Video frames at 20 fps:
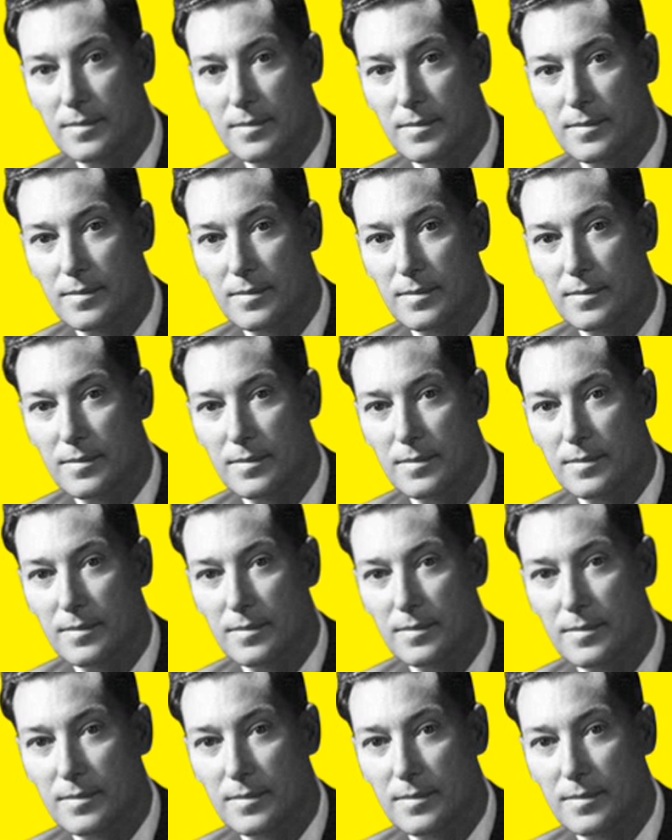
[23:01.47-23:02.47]

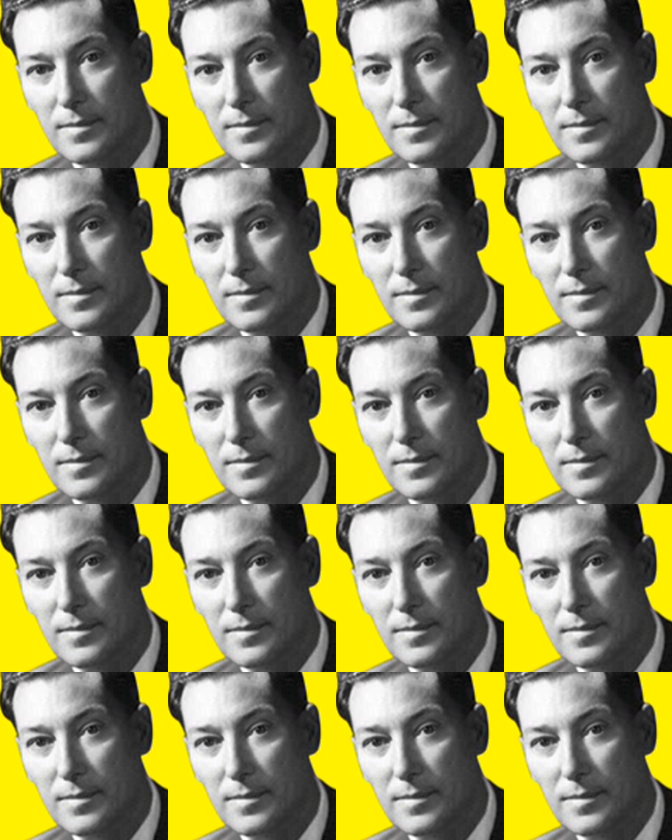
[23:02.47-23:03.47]

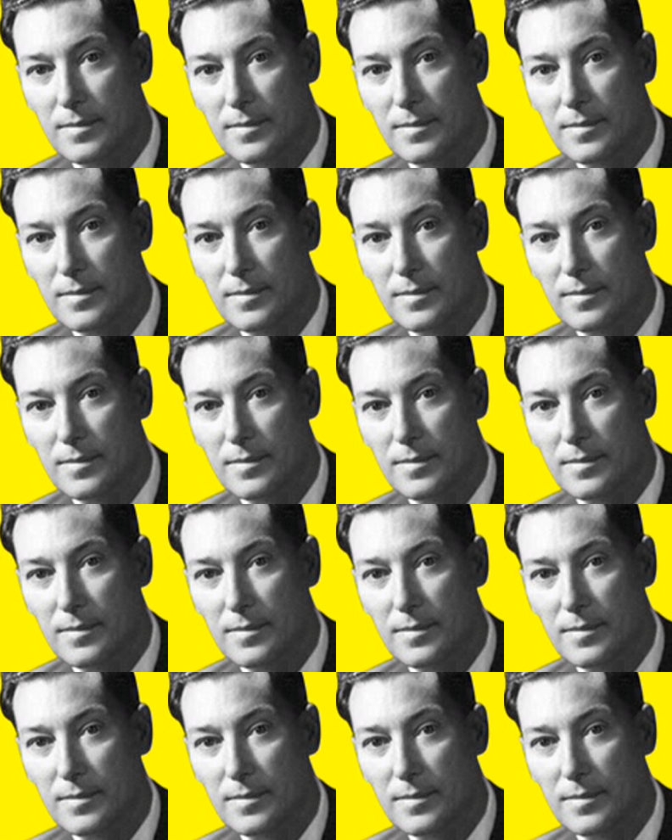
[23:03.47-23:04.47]

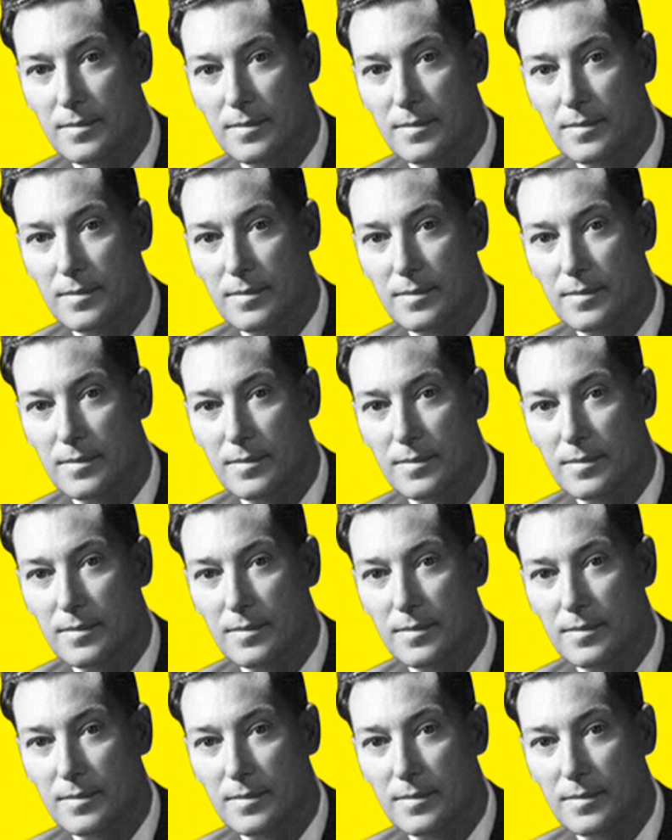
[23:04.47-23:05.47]

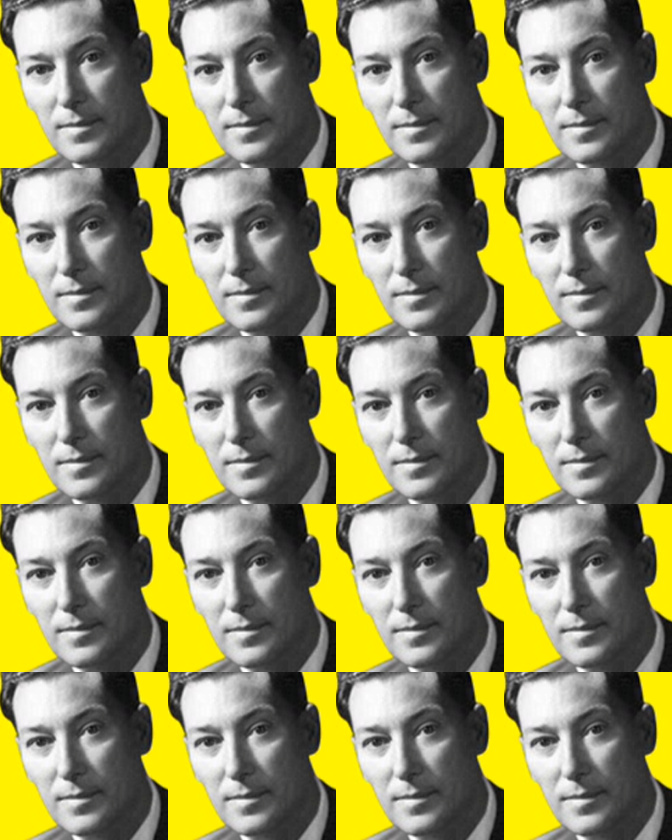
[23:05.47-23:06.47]

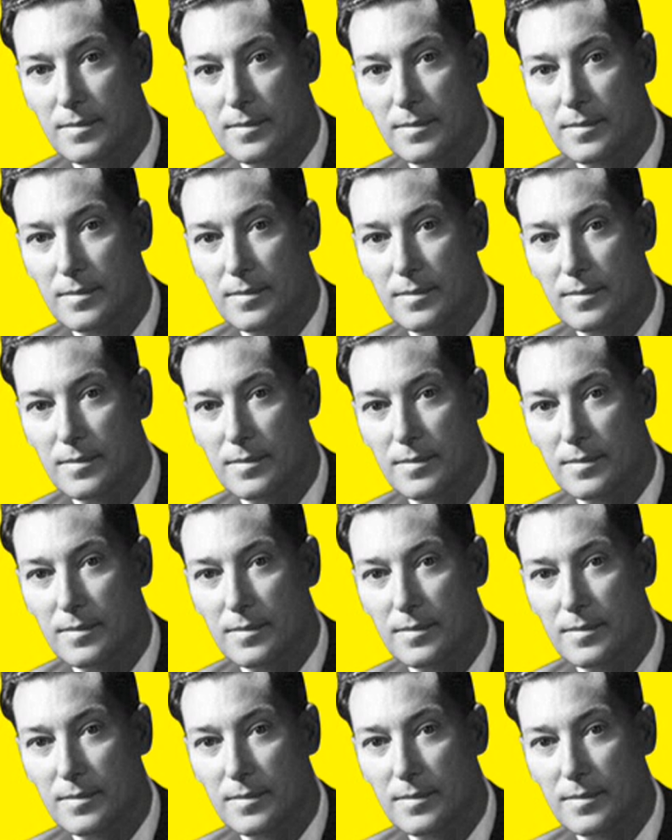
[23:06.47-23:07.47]

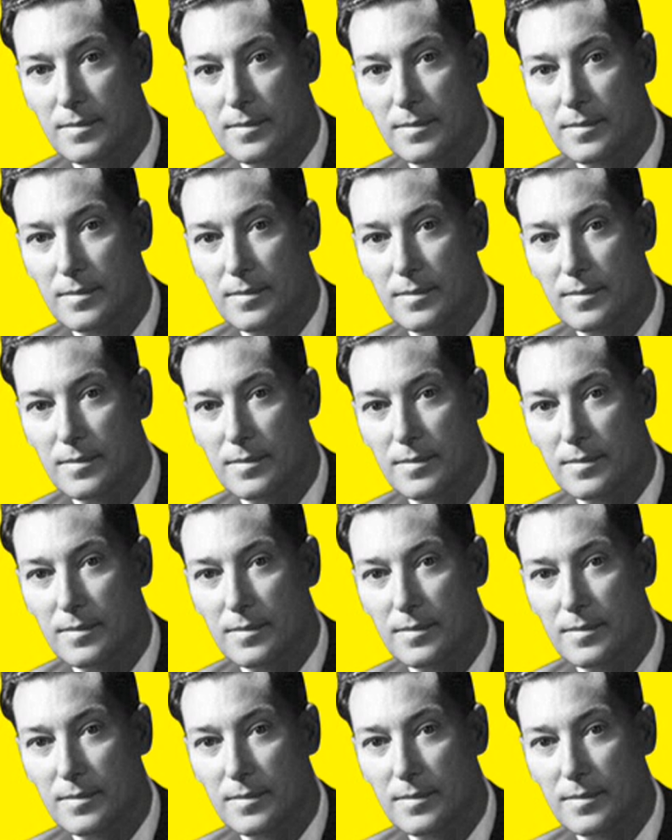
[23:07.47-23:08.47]

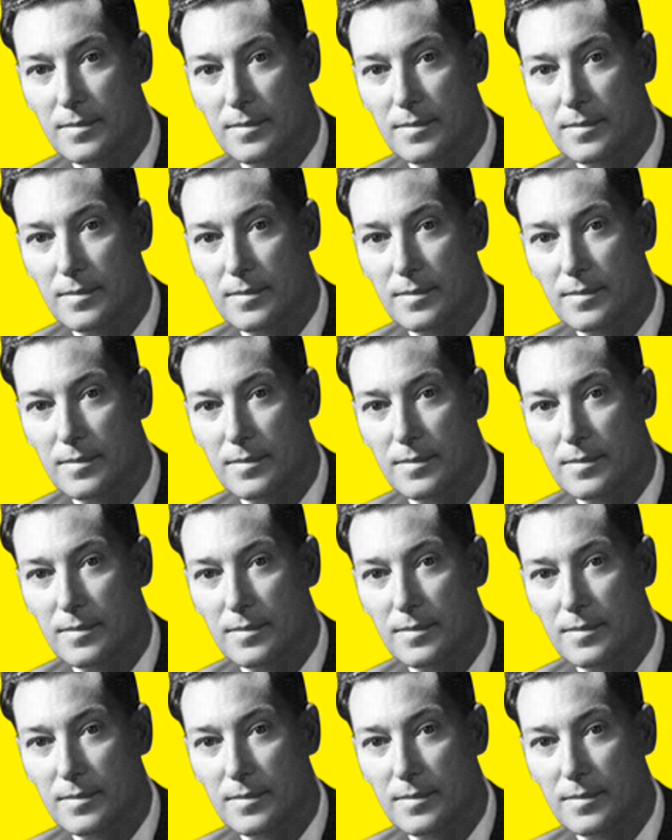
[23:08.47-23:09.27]
The face doesn't move, so there is nothing to read.